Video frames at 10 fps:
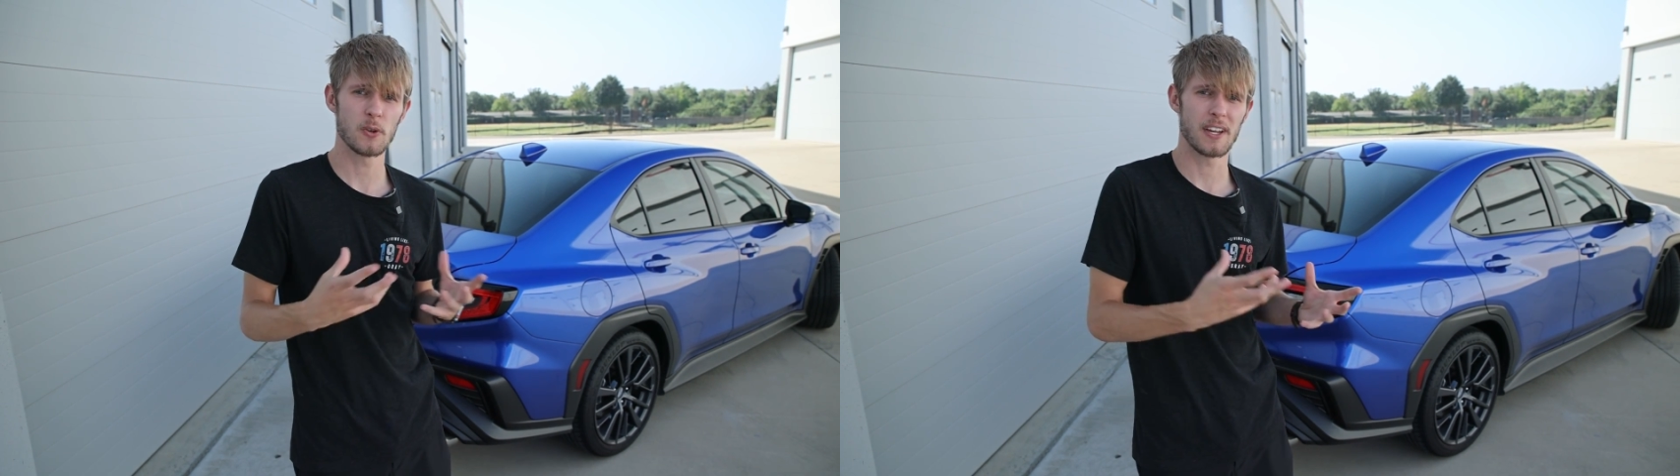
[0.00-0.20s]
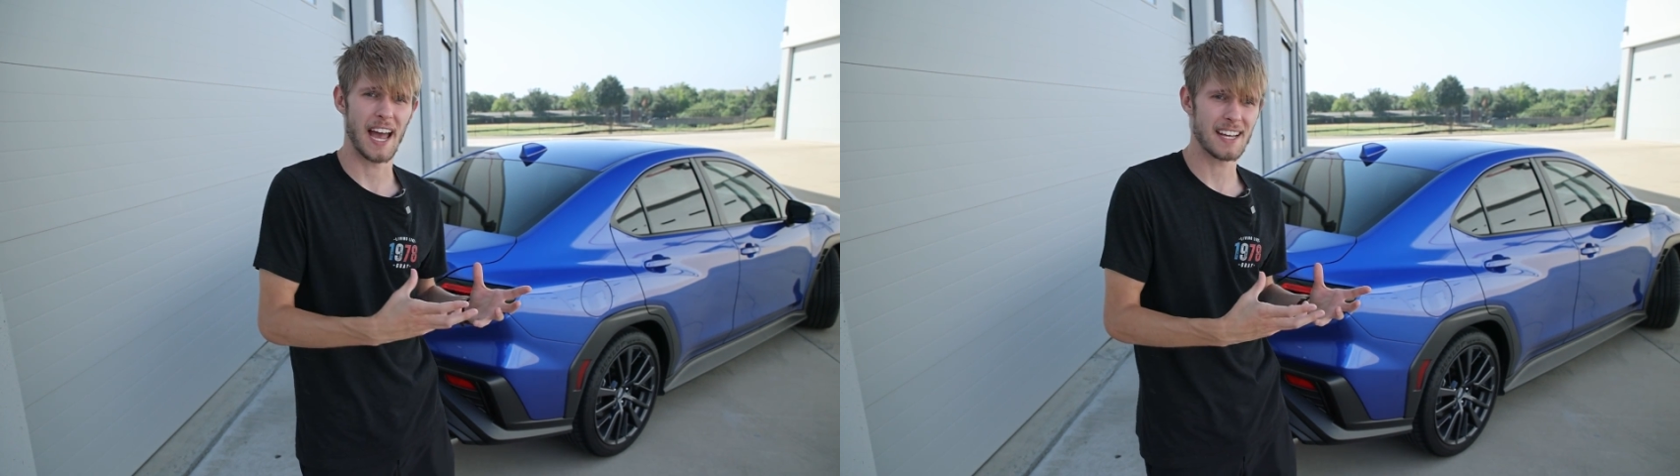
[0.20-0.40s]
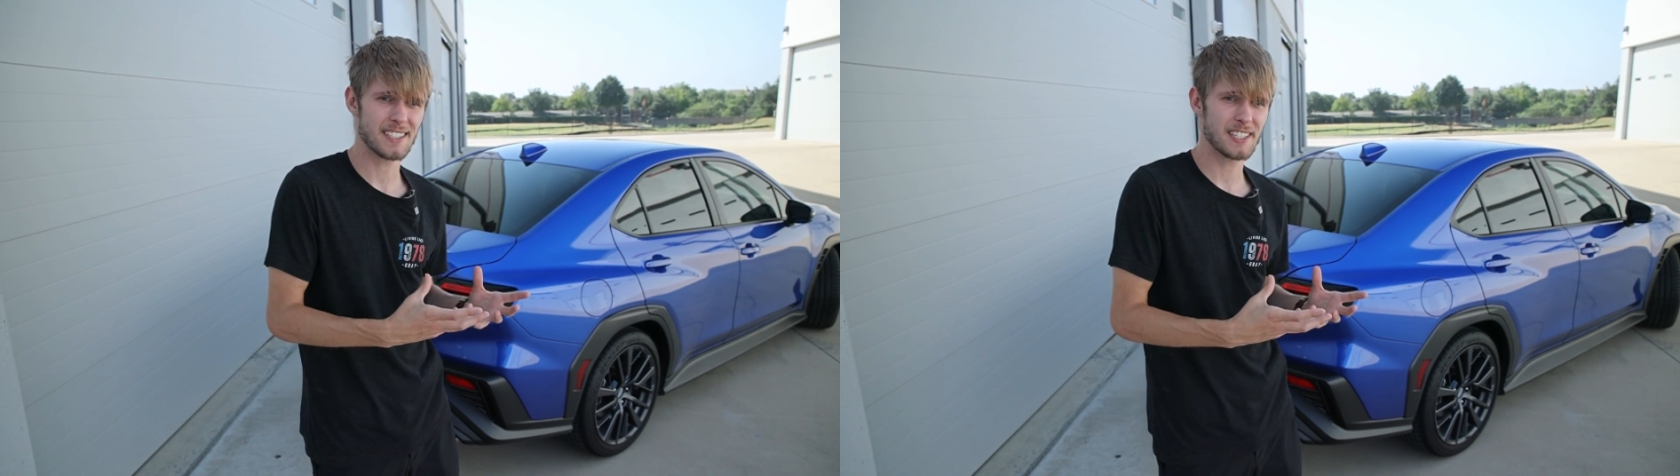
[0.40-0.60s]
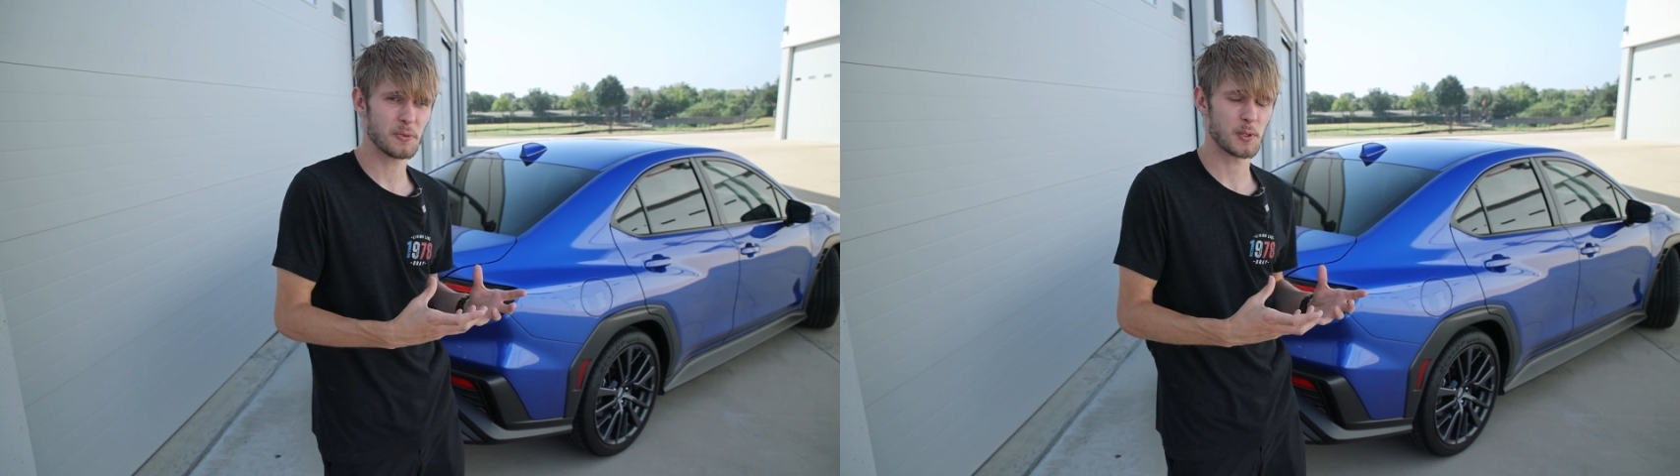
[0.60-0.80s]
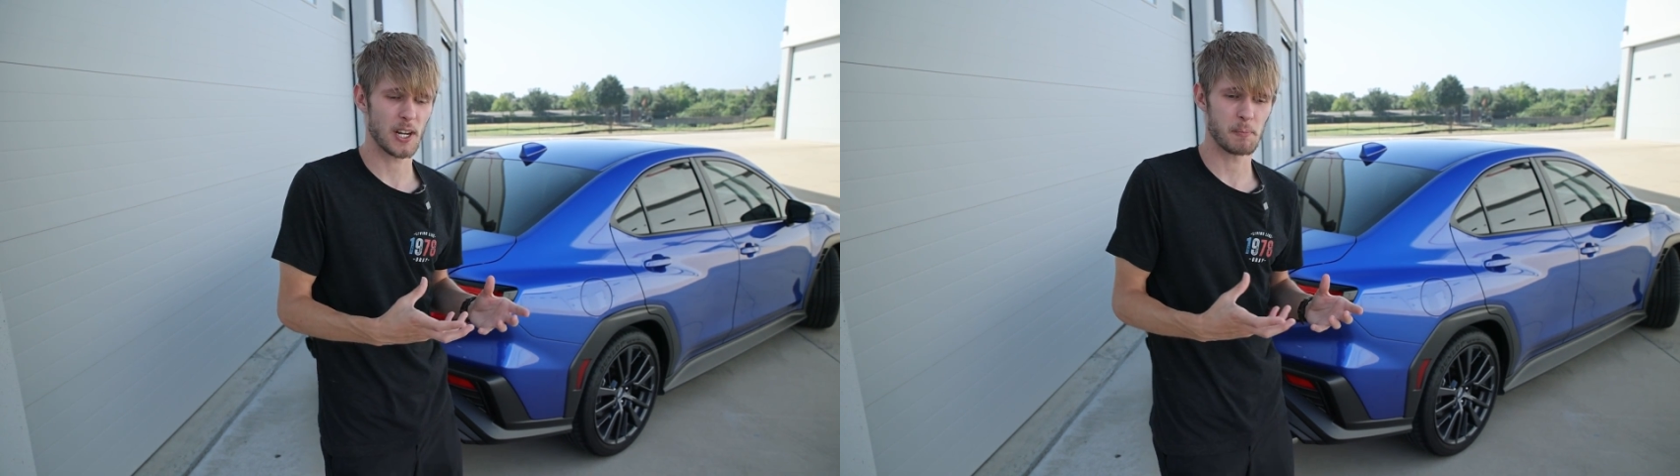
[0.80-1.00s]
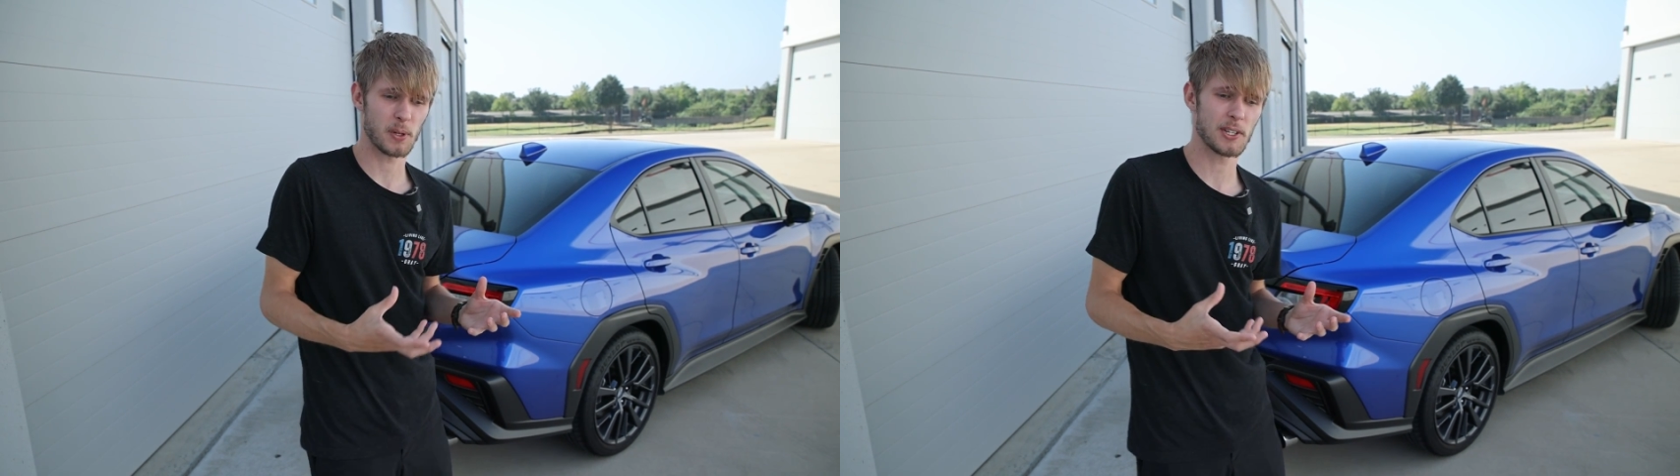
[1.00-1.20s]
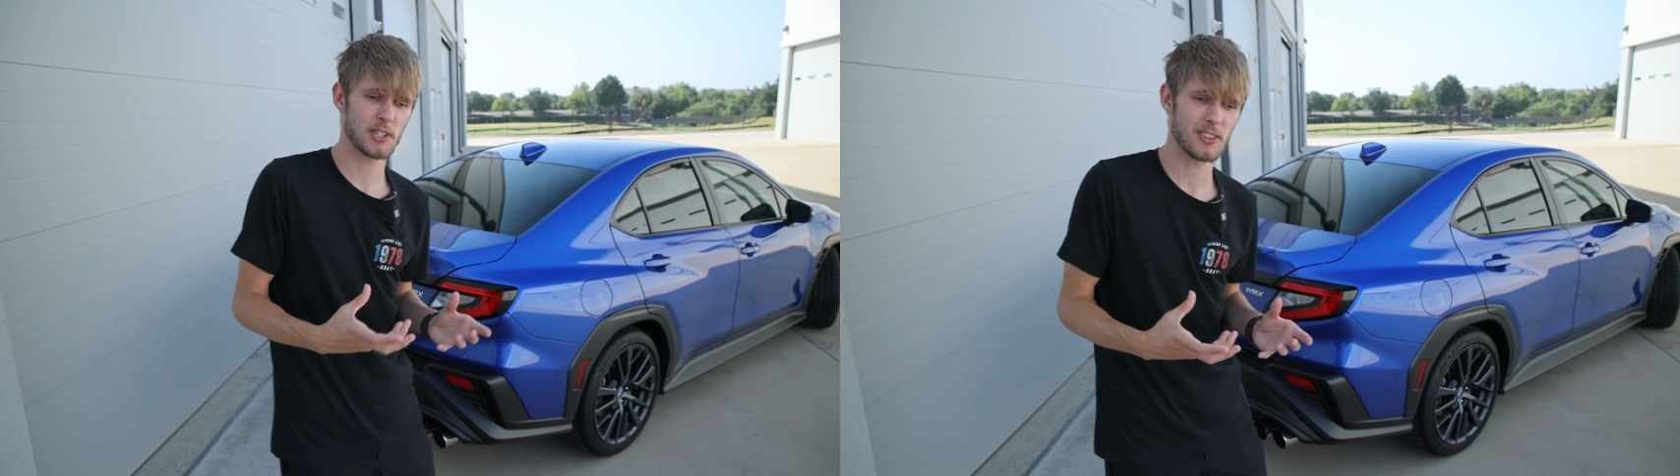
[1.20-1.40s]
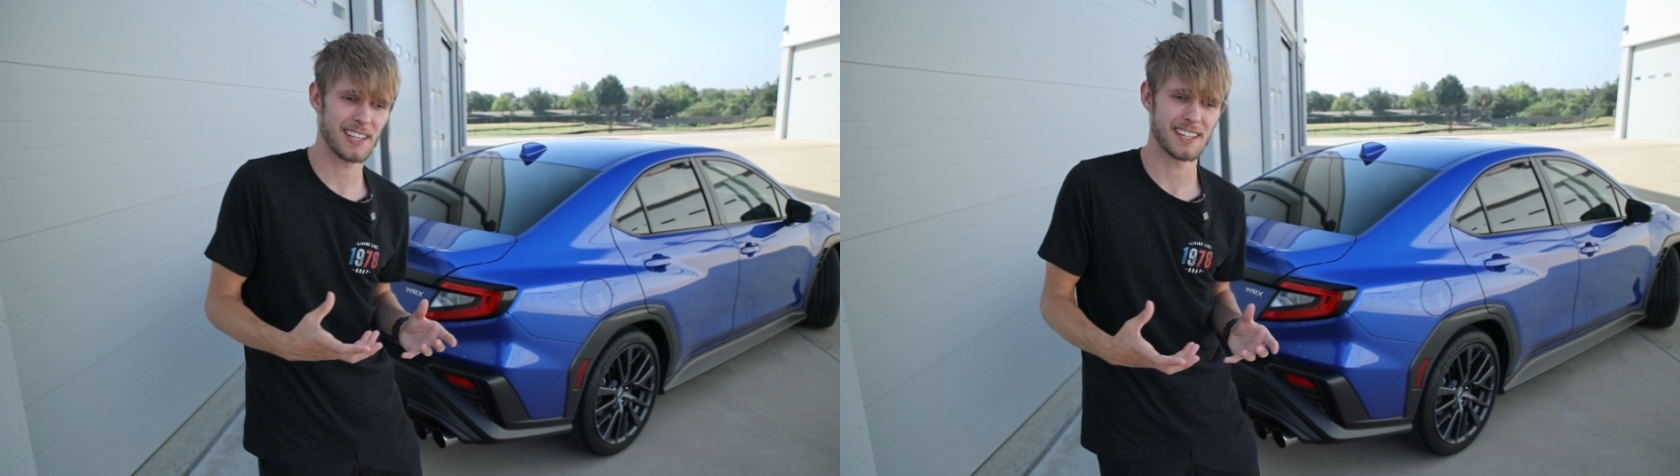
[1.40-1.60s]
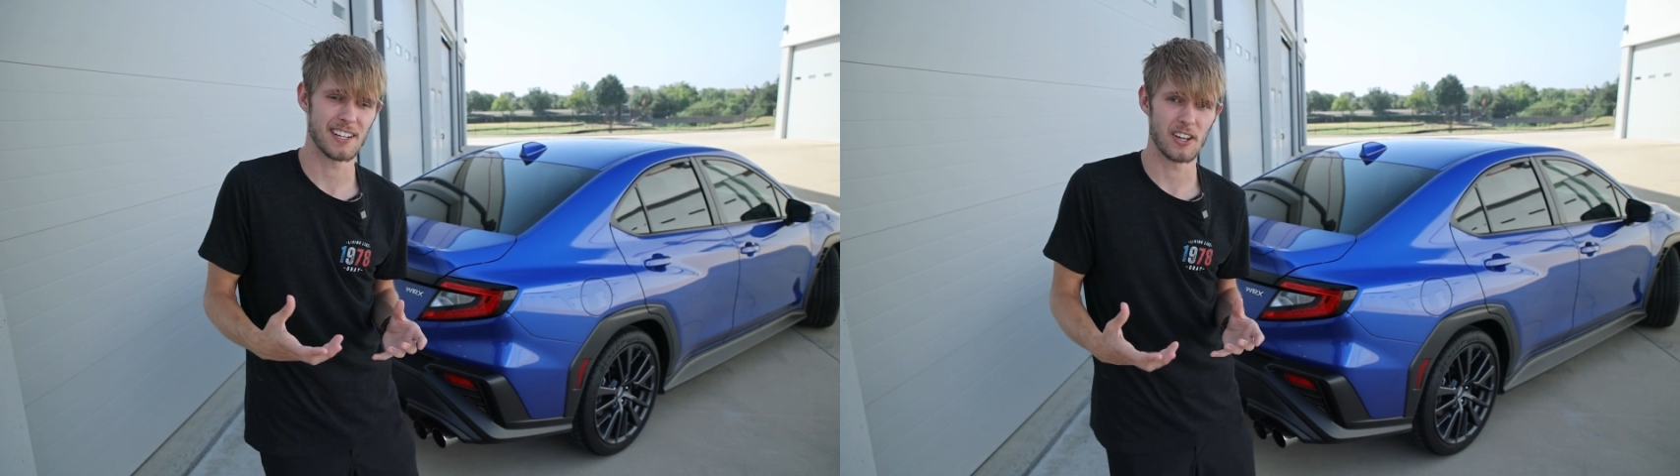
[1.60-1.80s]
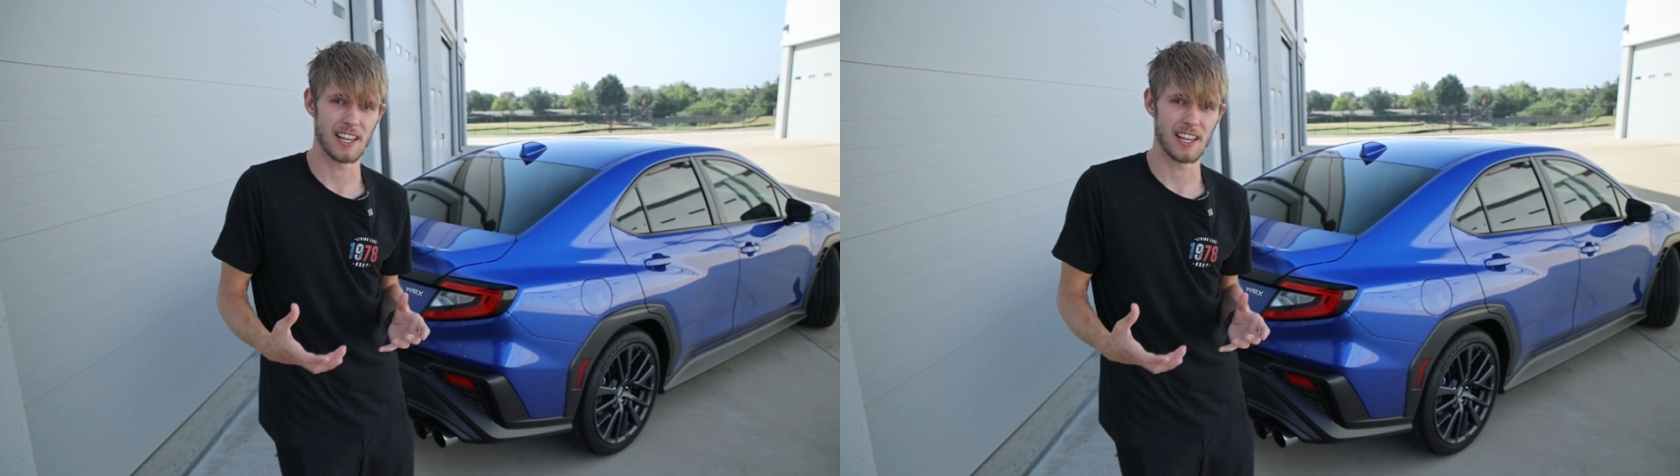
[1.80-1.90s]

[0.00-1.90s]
gaskets, which I'm pretty sure the